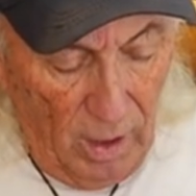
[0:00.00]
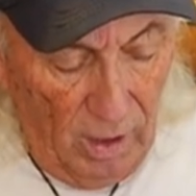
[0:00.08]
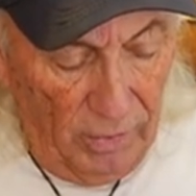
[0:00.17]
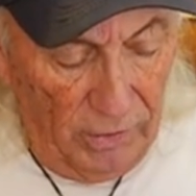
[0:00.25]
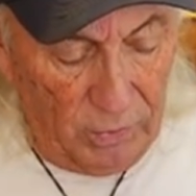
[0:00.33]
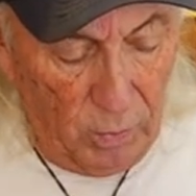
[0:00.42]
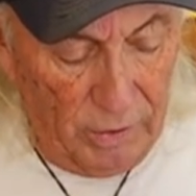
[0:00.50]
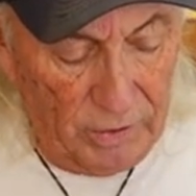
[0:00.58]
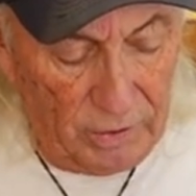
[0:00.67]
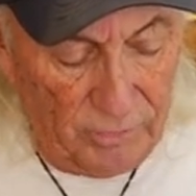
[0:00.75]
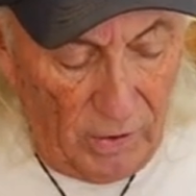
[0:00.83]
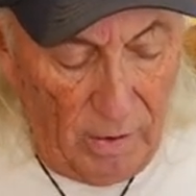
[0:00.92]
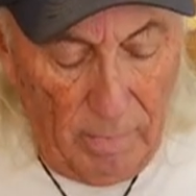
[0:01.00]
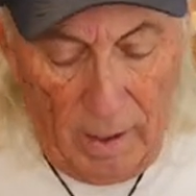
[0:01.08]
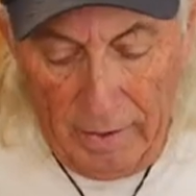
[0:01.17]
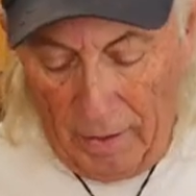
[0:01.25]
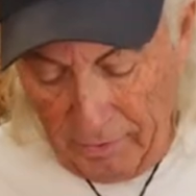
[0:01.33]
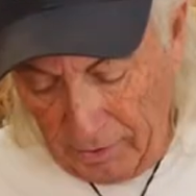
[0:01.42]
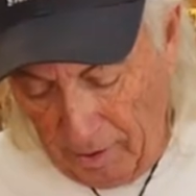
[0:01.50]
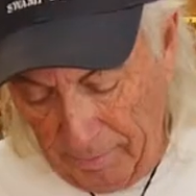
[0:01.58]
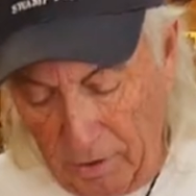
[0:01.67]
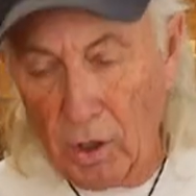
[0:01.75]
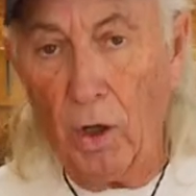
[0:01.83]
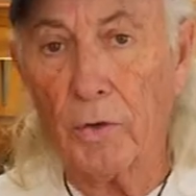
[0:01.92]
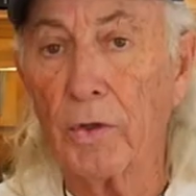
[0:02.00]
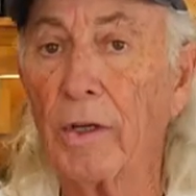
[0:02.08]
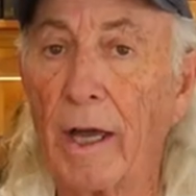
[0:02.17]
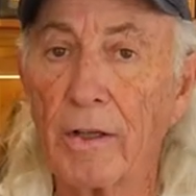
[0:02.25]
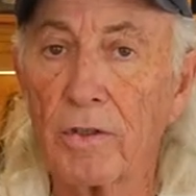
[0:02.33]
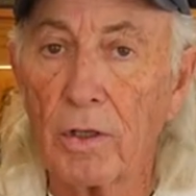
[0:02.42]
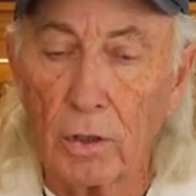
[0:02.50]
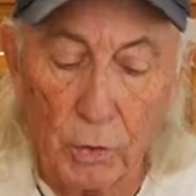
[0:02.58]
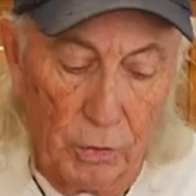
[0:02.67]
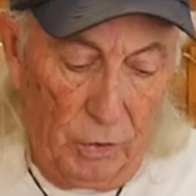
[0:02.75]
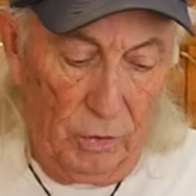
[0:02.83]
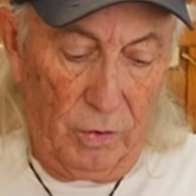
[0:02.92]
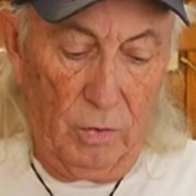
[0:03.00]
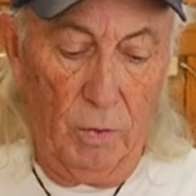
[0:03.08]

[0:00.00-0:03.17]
this one is from another company called United Solutions,